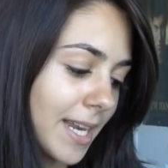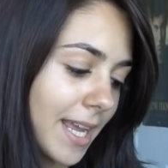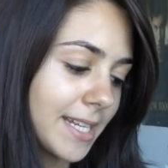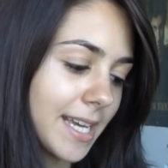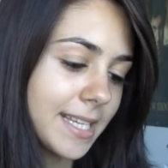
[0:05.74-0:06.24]

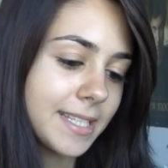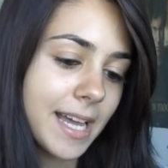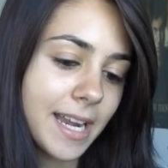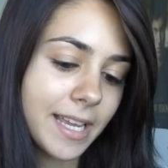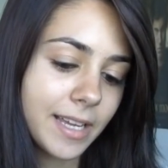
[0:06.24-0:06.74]

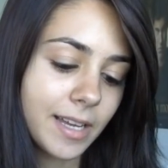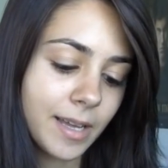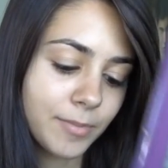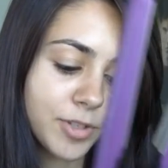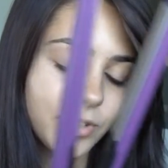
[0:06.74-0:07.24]
Anti-Static
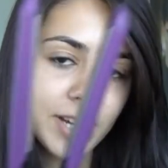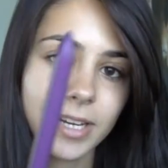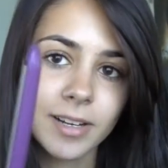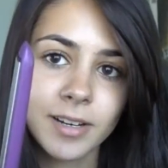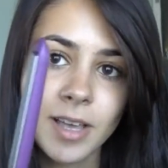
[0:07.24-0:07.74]
um,
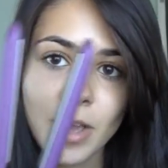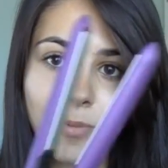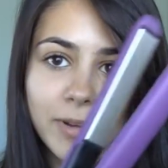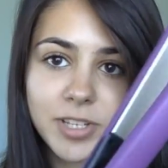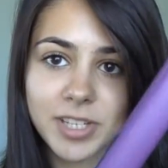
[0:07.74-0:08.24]
Straightener
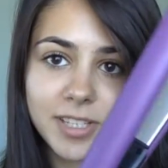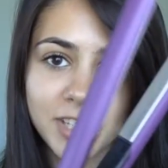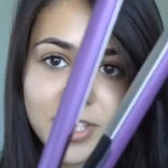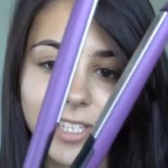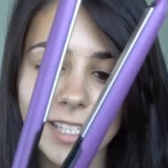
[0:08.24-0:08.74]
which is
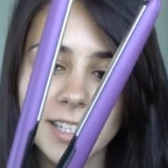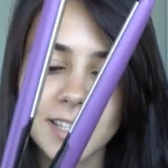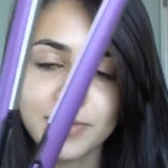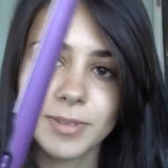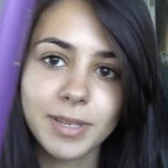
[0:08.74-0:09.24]
just like
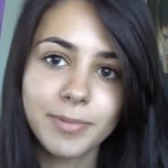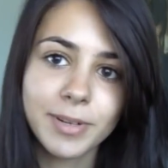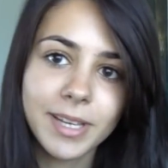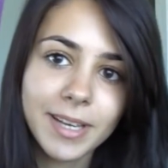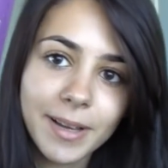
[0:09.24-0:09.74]
this really
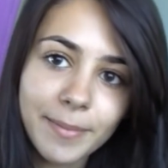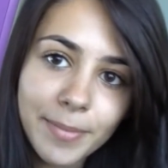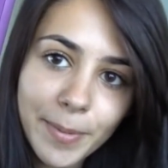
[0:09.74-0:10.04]
pretty um,